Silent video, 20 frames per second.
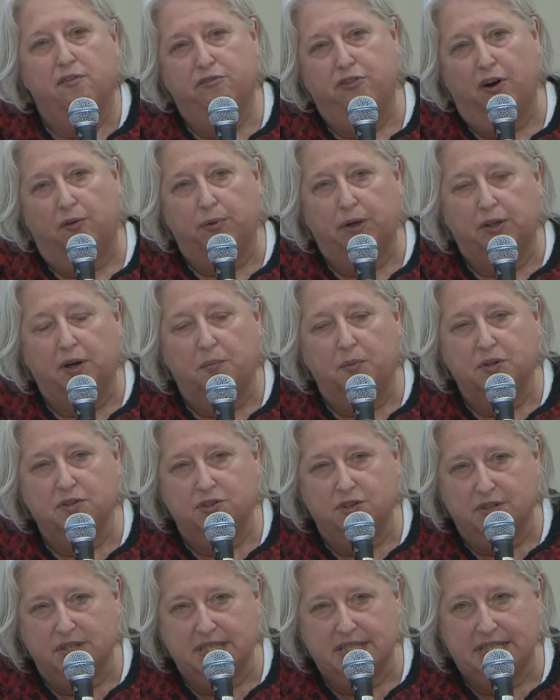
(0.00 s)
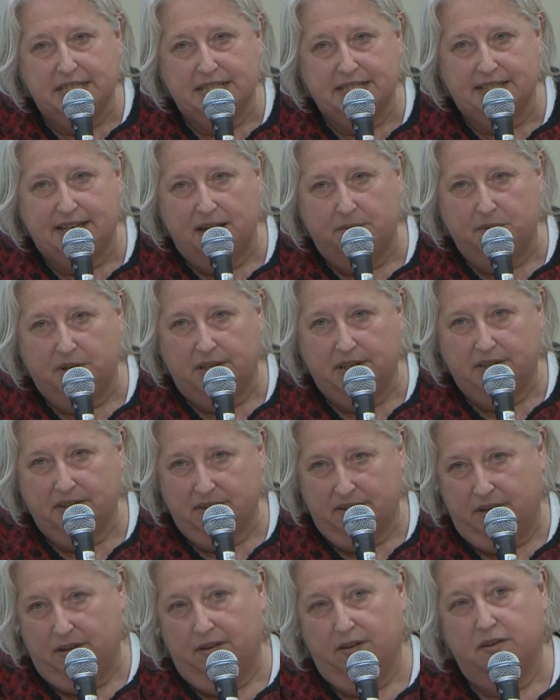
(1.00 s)
for recommender system,
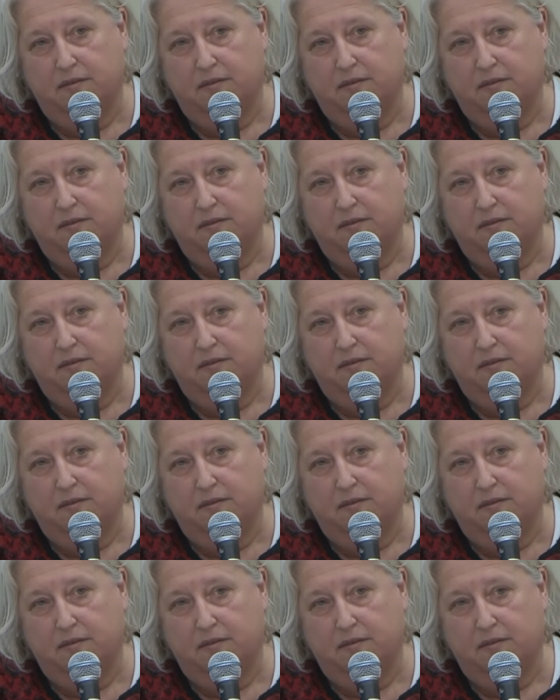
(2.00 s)
and